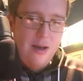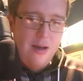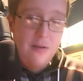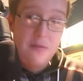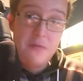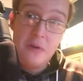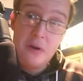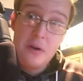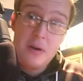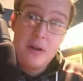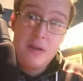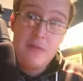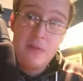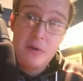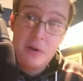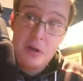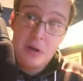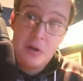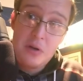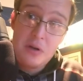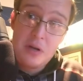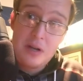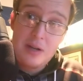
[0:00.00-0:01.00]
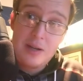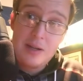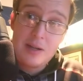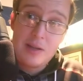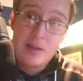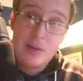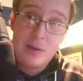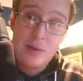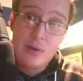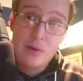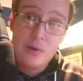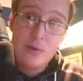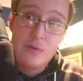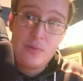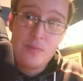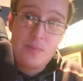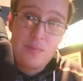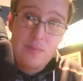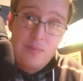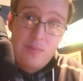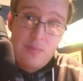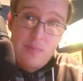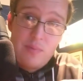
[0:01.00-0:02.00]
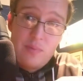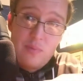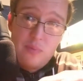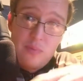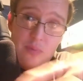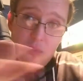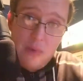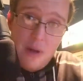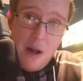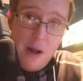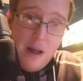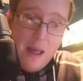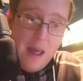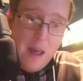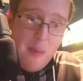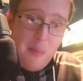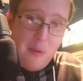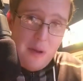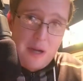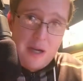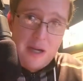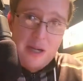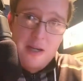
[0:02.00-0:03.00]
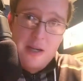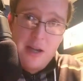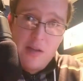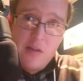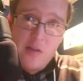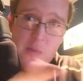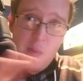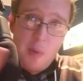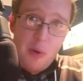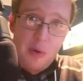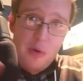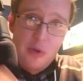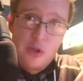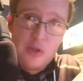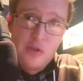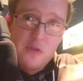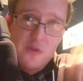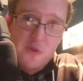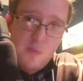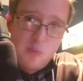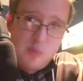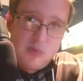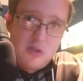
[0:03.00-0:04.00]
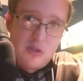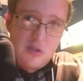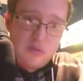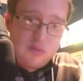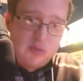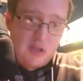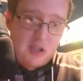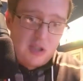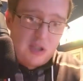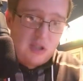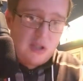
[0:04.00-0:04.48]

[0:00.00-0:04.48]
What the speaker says: Very good arc though. Epic explosions.